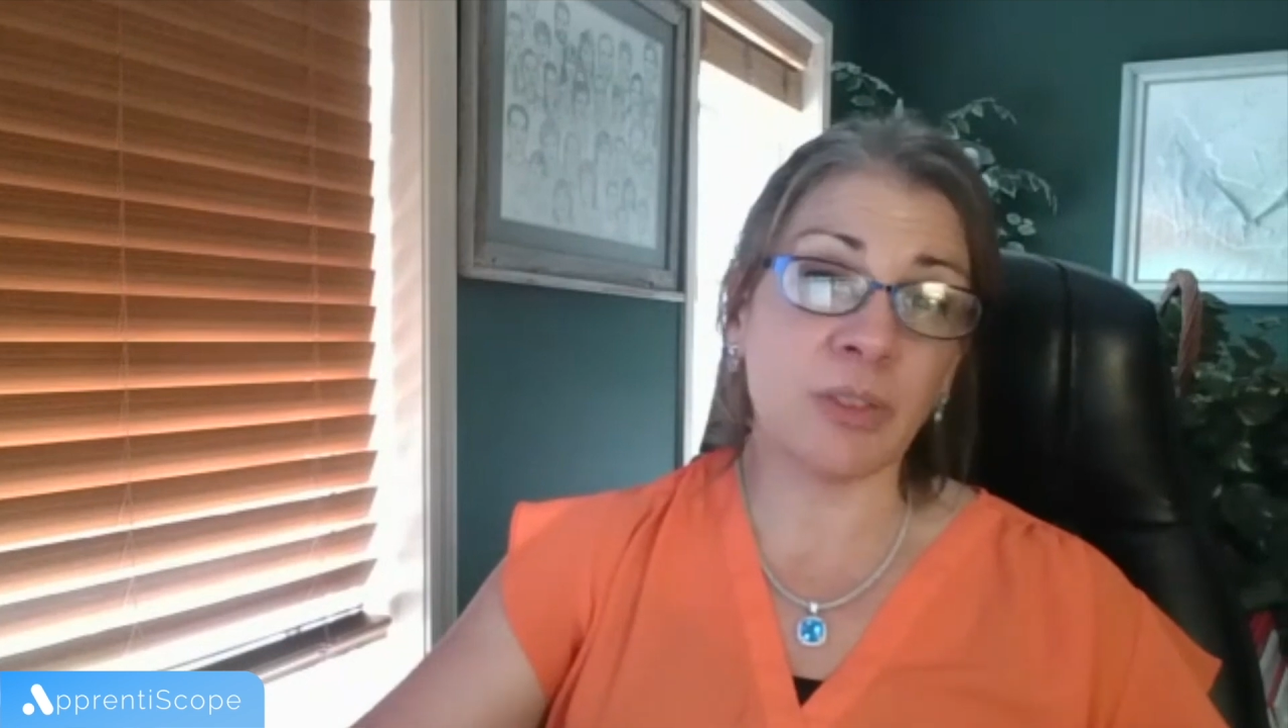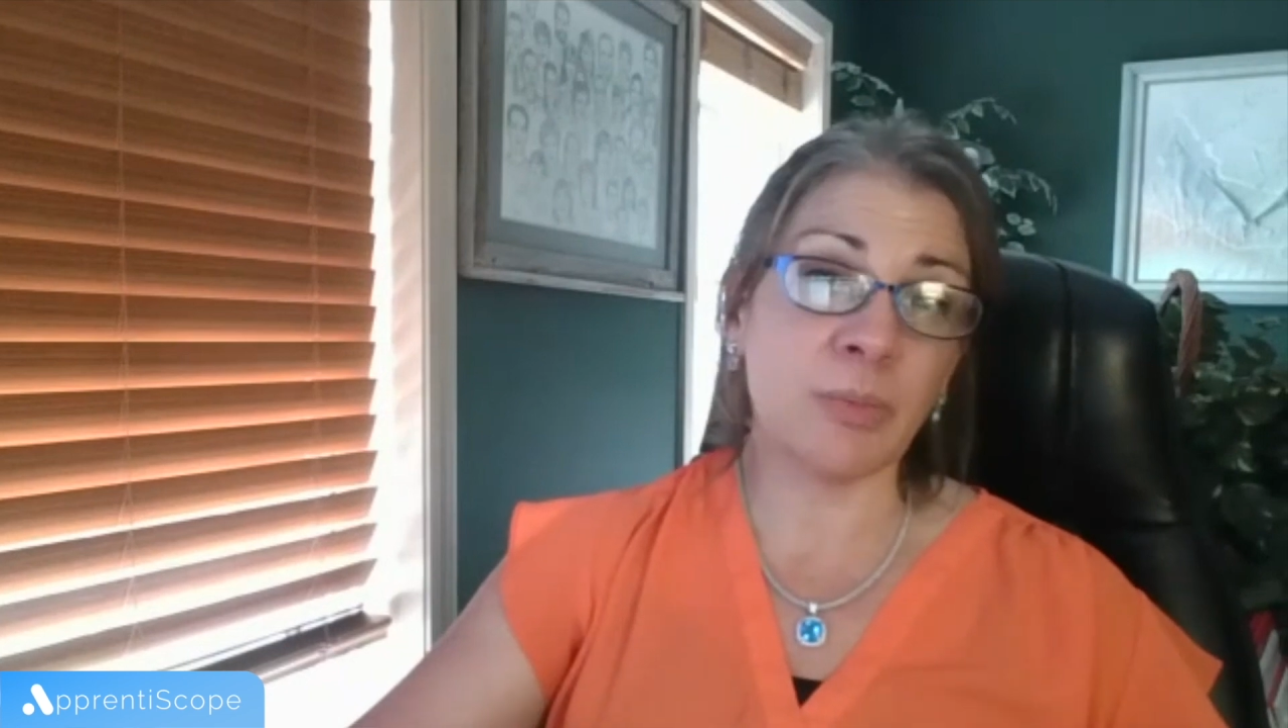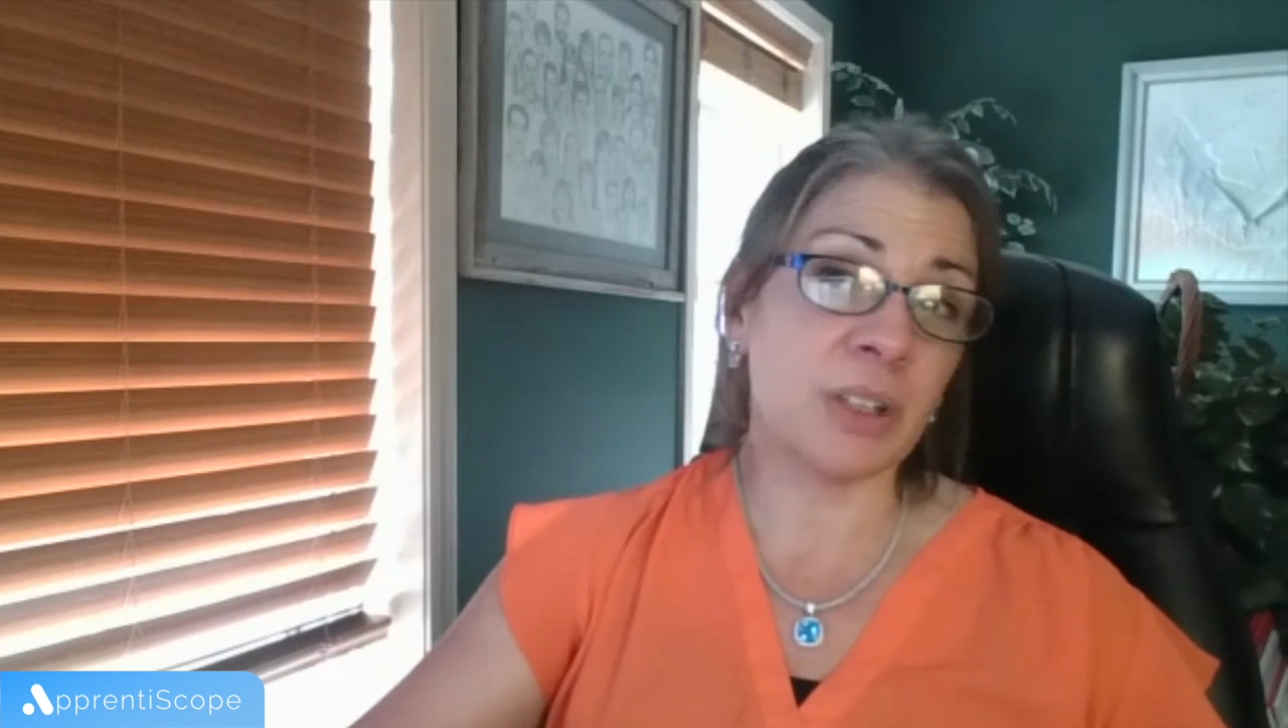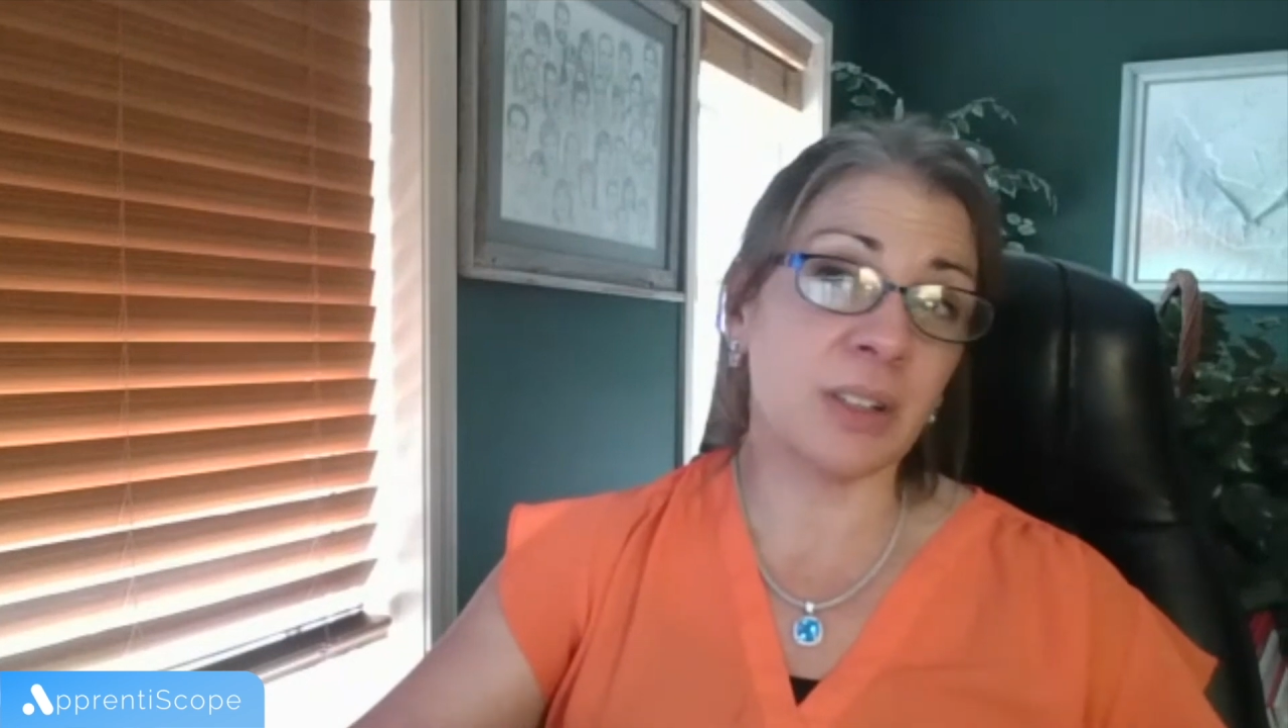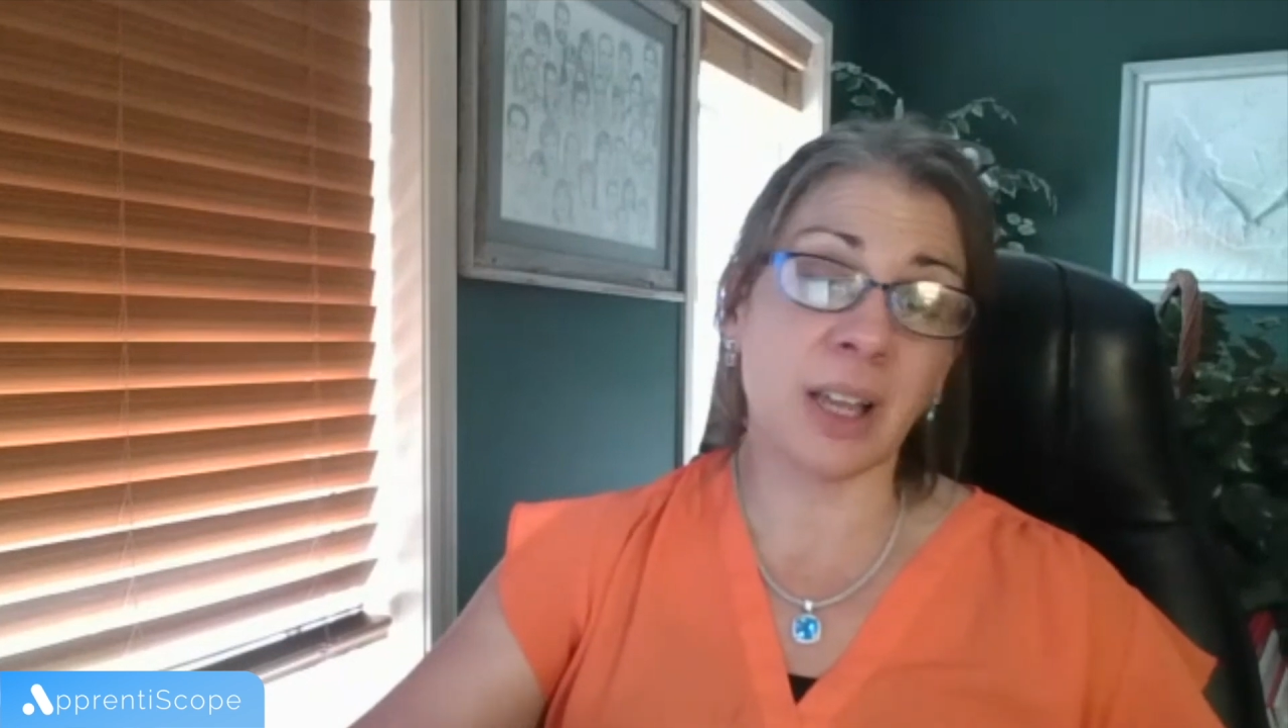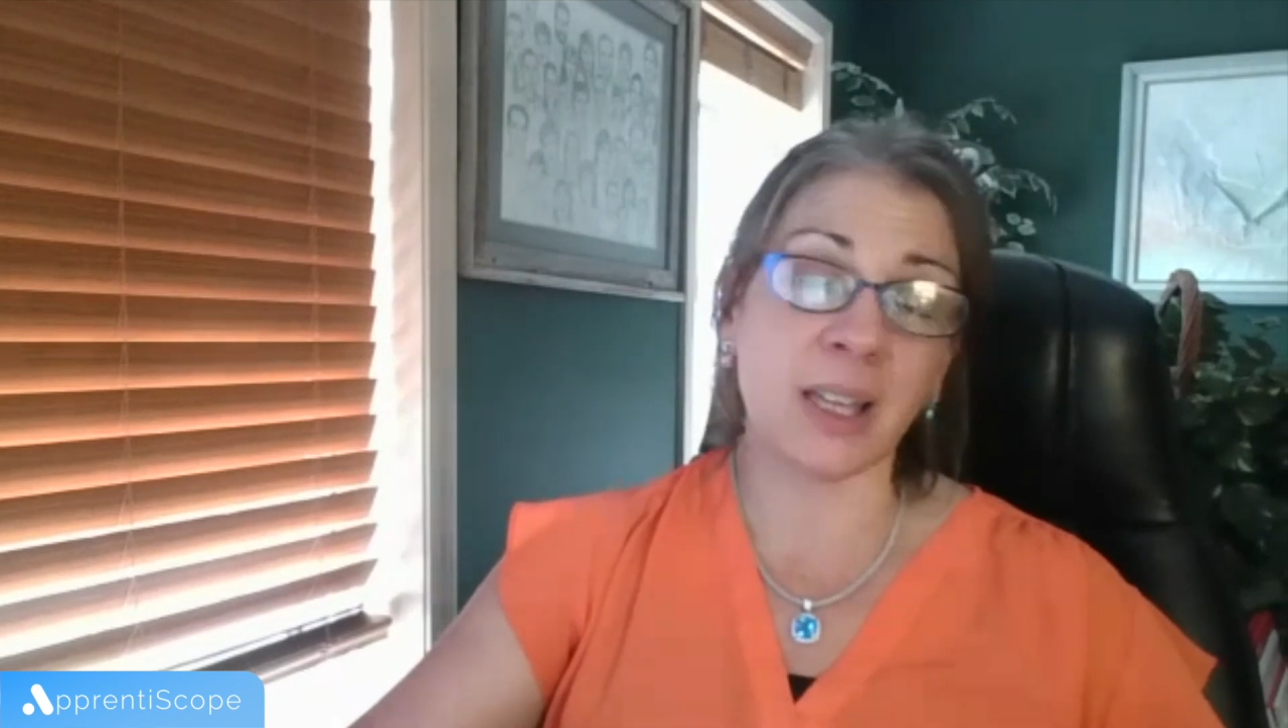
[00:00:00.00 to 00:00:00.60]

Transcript: we've built